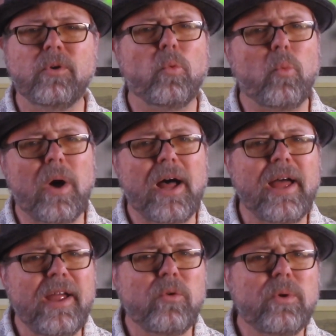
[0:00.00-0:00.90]

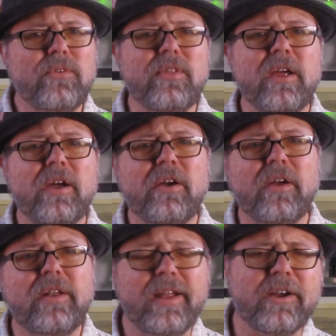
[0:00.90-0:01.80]
Why was there
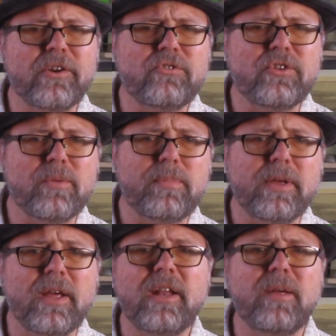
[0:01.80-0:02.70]
an airship
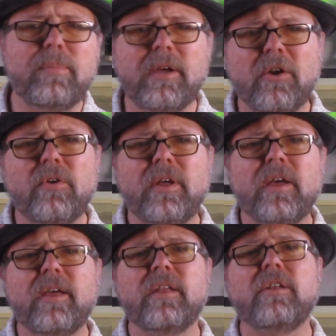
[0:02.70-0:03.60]
in a
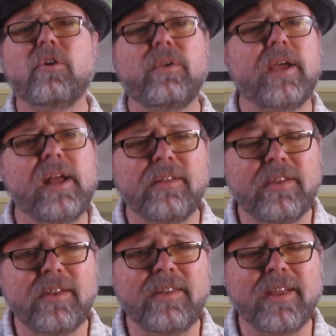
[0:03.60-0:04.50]
pagoda in Coney
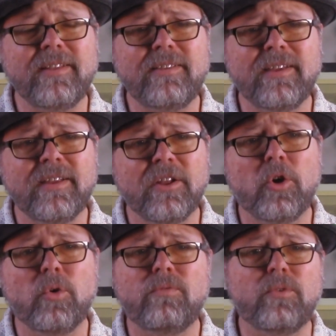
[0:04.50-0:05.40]
Island in
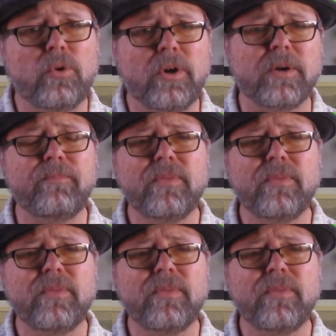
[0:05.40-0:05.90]
1904?